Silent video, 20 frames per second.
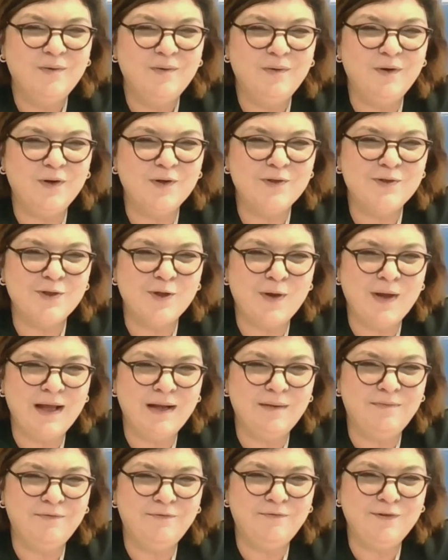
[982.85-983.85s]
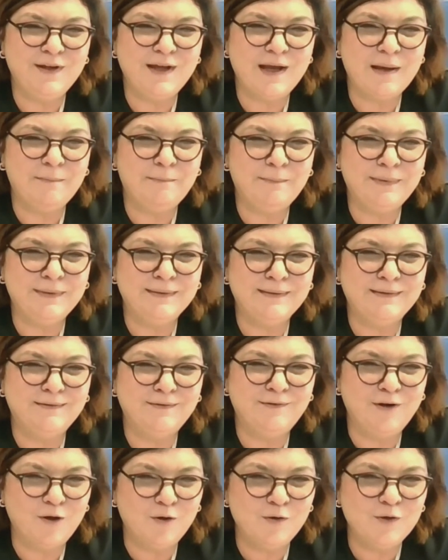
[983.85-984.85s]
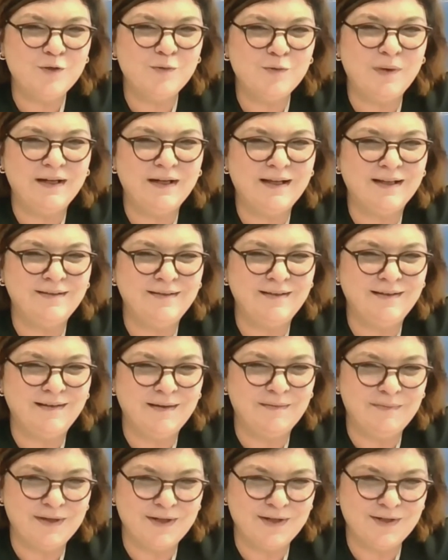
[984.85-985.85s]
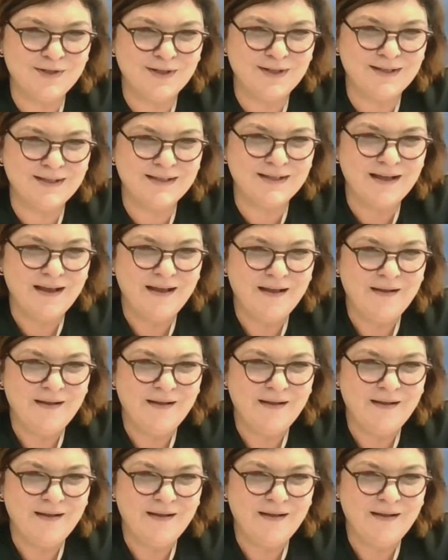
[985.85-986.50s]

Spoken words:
will also help free up roads while cutting emissions.